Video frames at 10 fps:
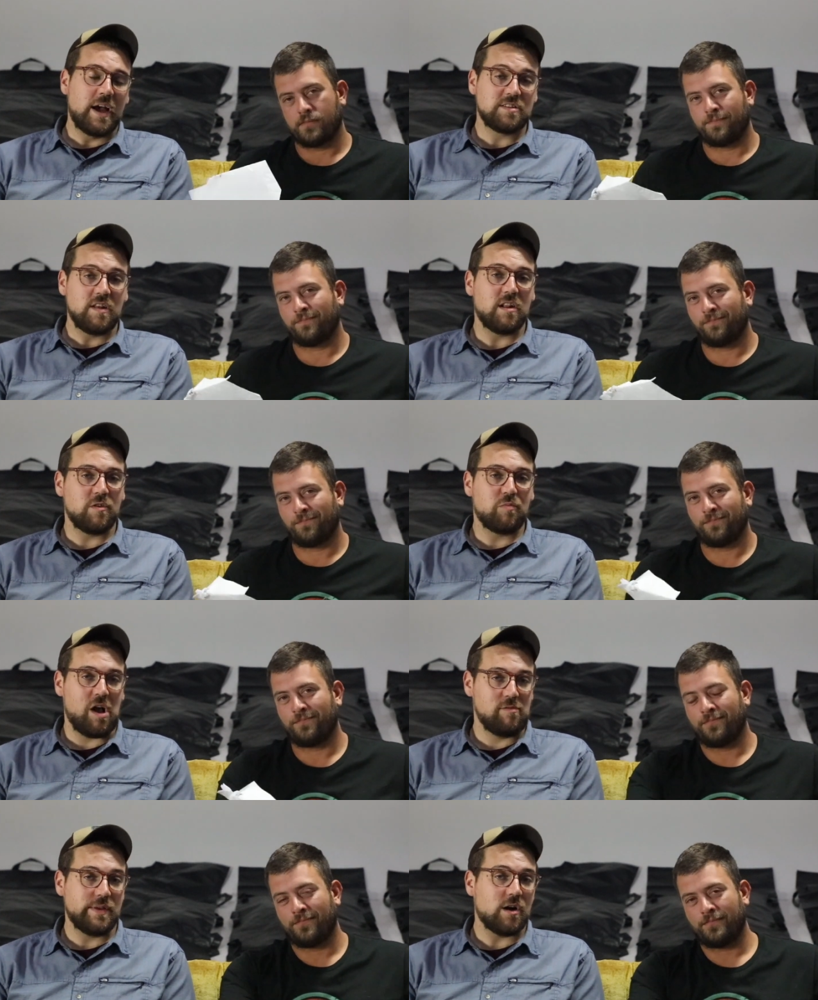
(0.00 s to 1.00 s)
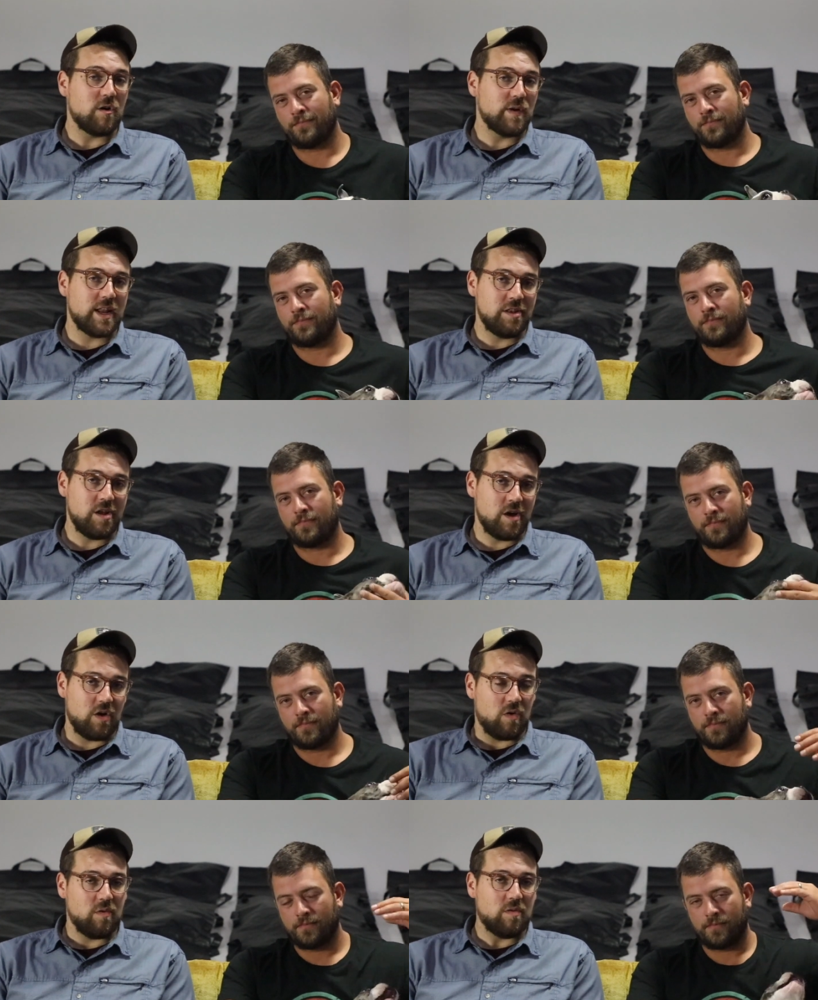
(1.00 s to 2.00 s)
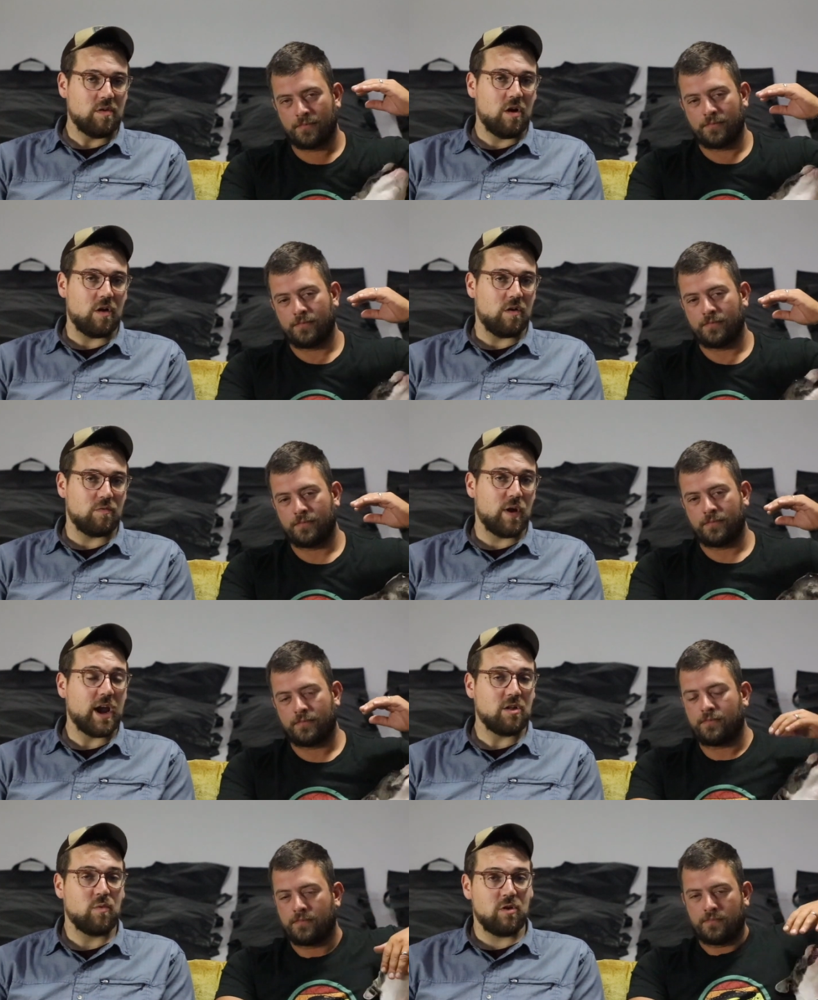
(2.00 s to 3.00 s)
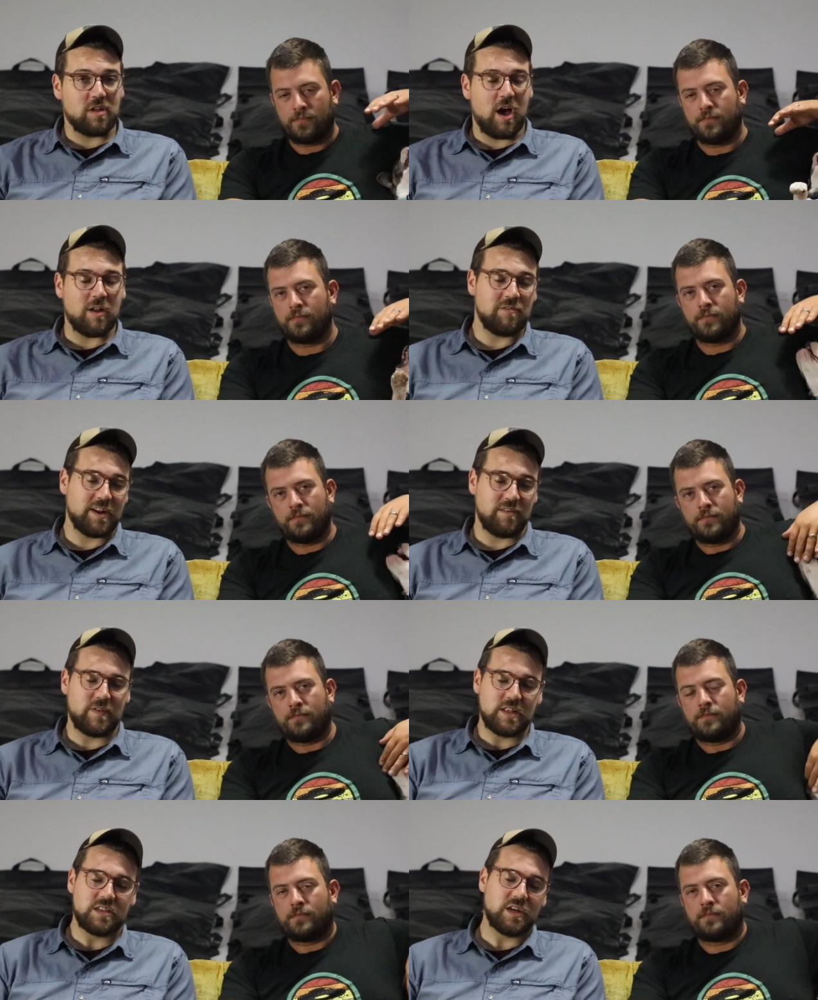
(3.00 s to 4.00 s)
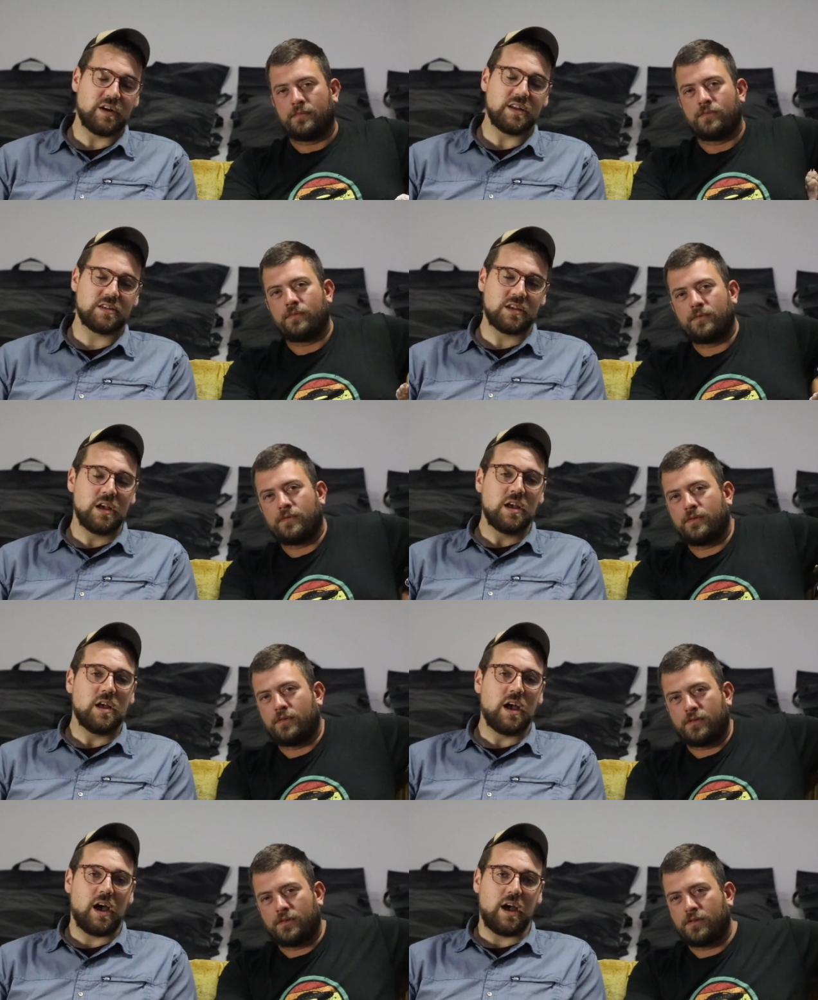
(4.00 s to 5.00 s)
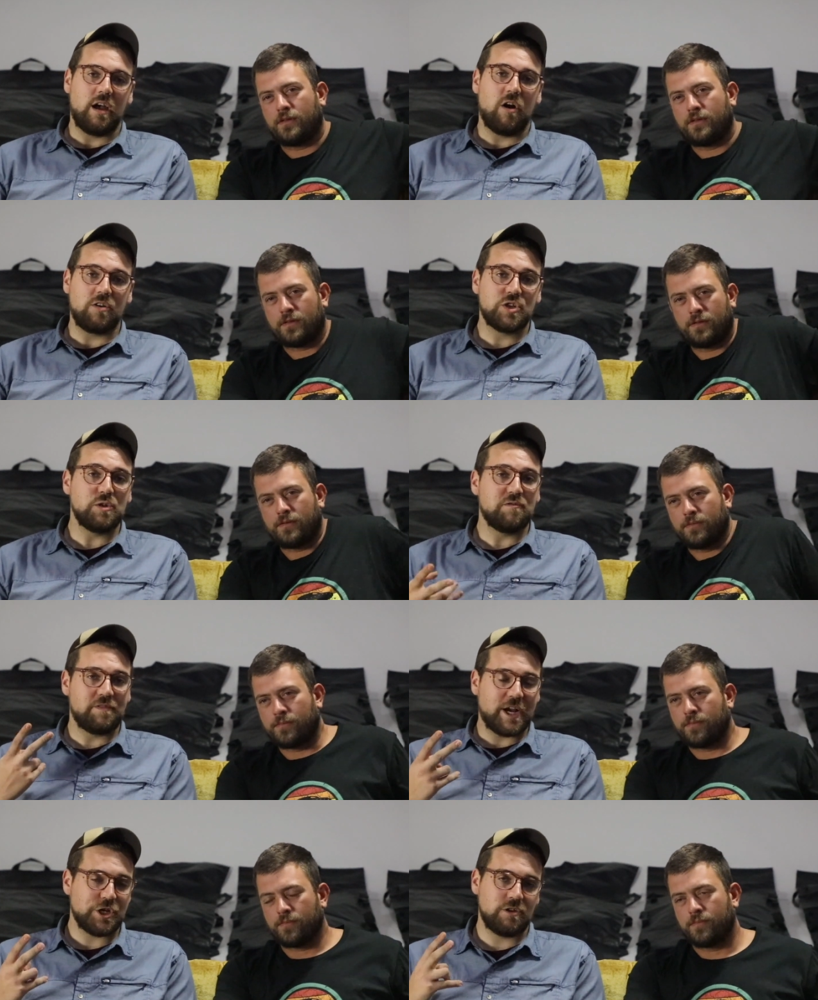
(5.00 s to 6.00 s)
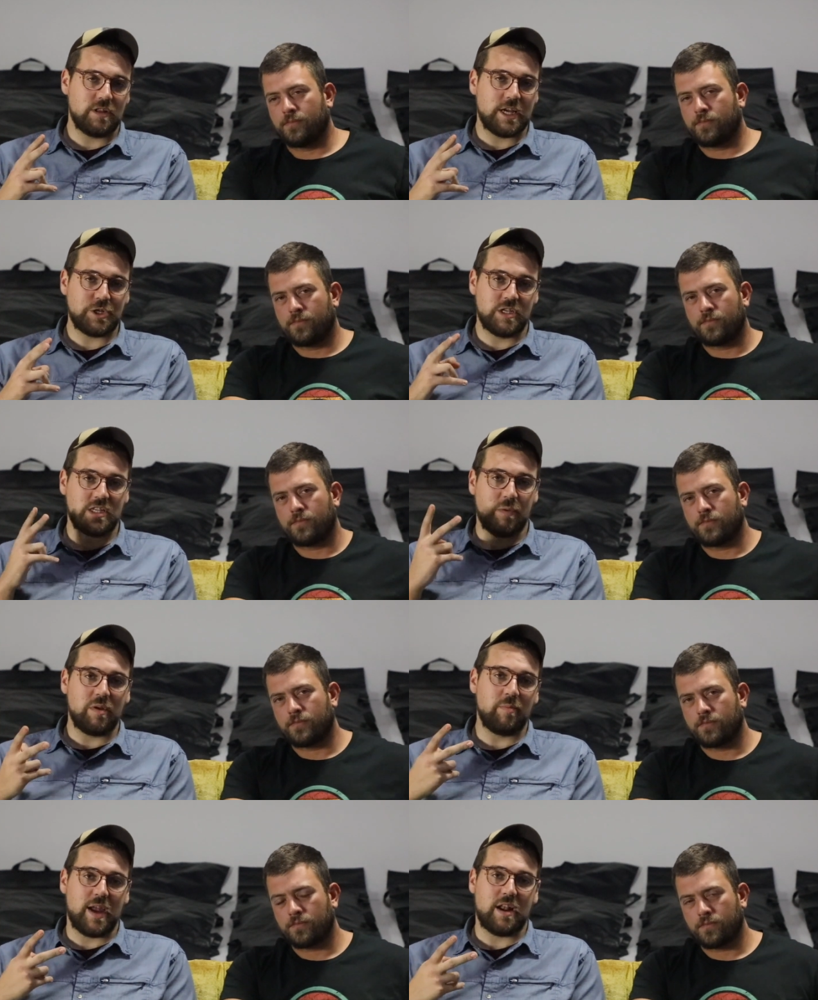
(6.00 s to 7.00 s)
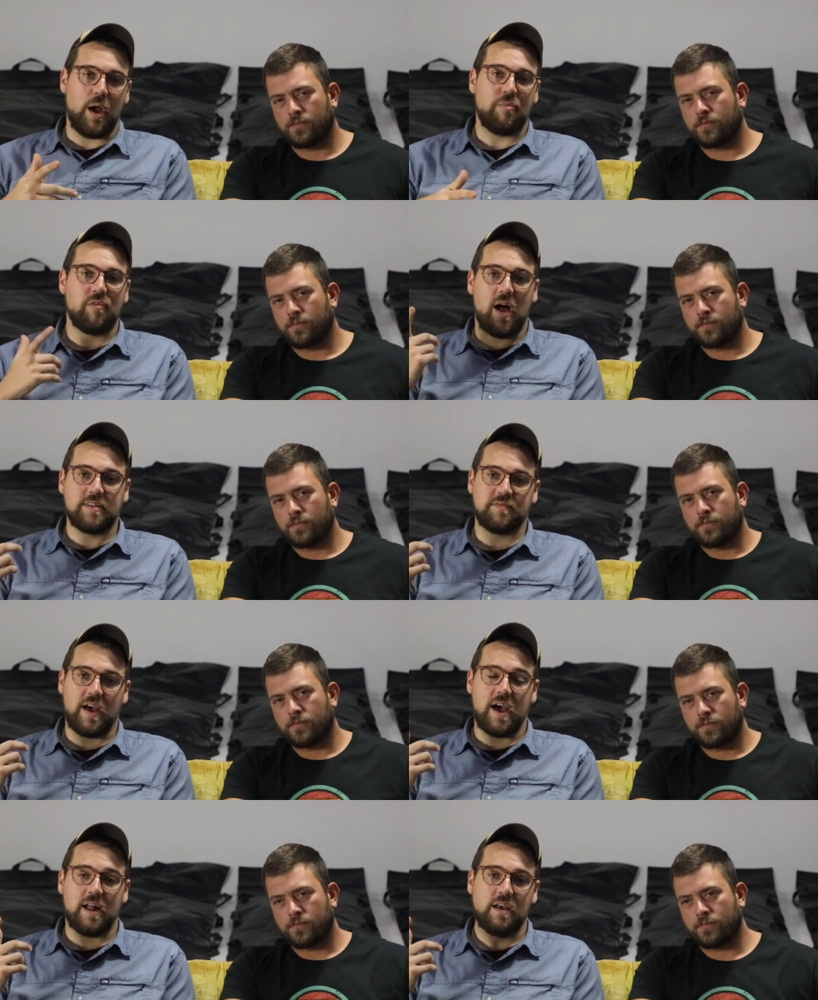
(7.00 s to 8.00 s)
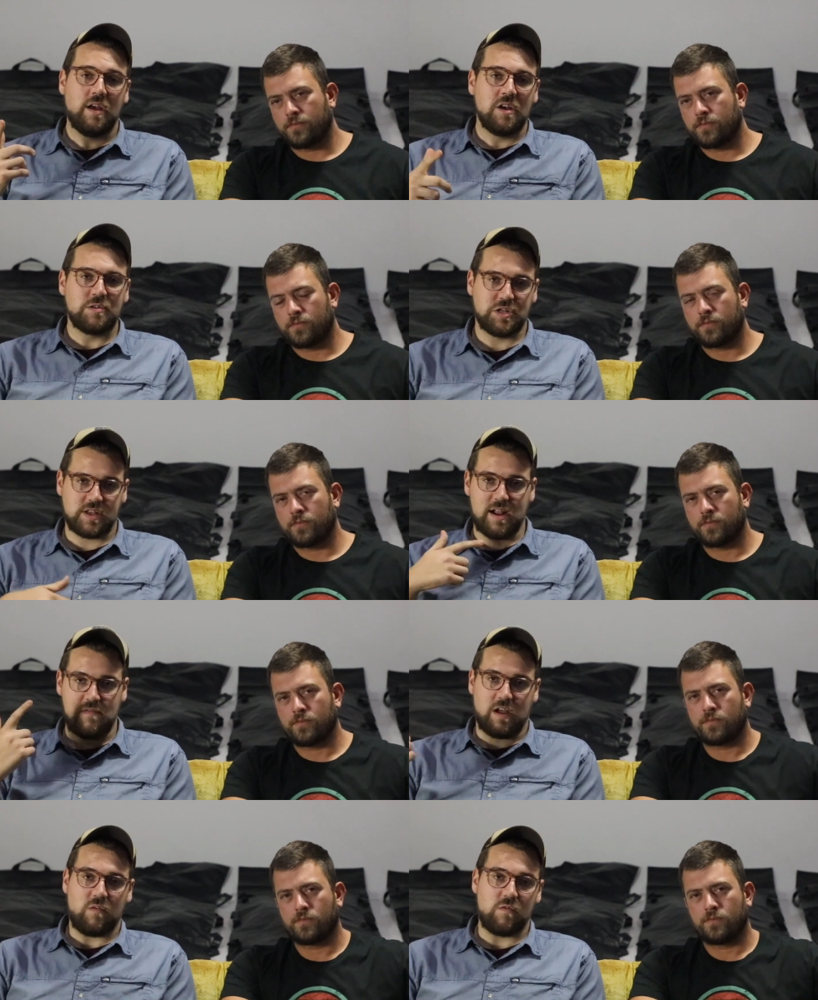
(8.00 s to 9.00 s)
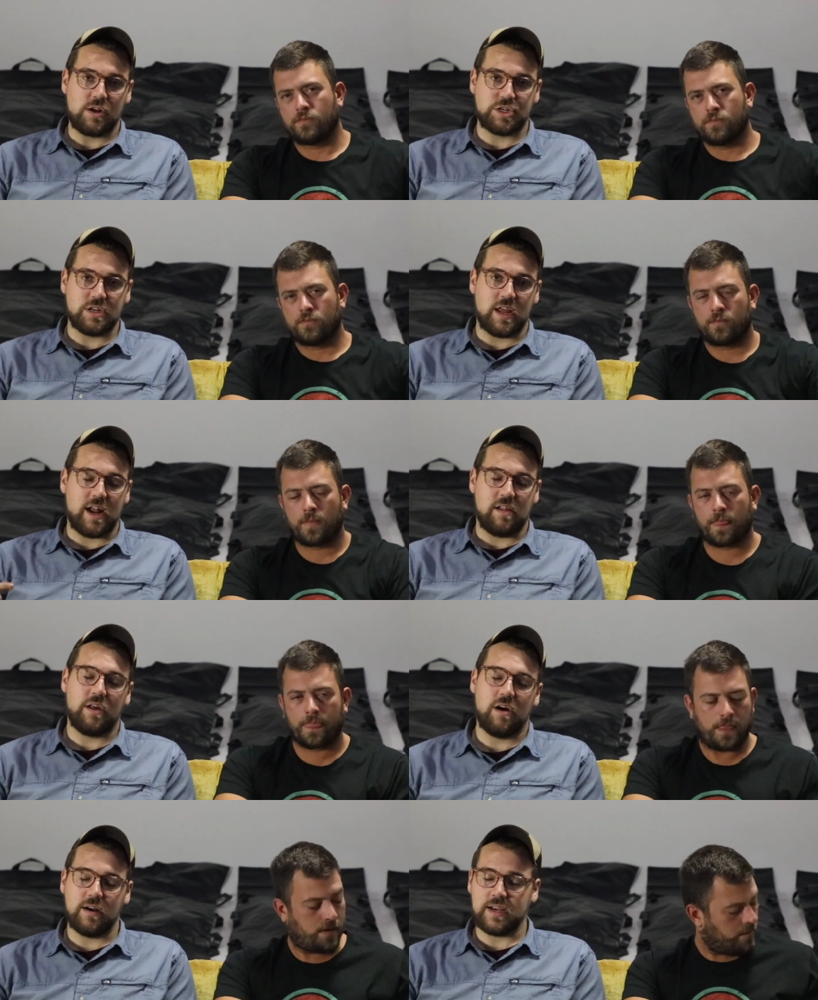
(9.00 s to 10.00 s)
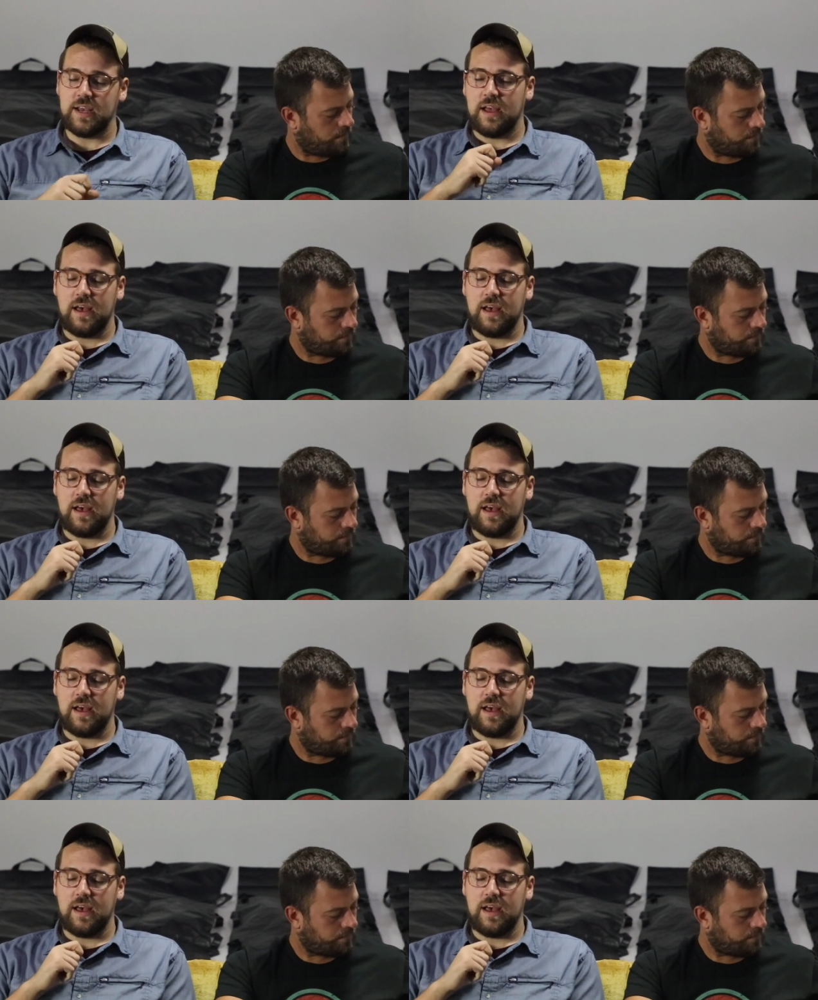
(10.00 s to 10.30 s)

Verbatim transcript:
Speaker 1: as a lot of you probably already know, our regular World Conflict Event Series uh, are two fictional nations that we made up. Rozvad, which is kind of like a Russian analog,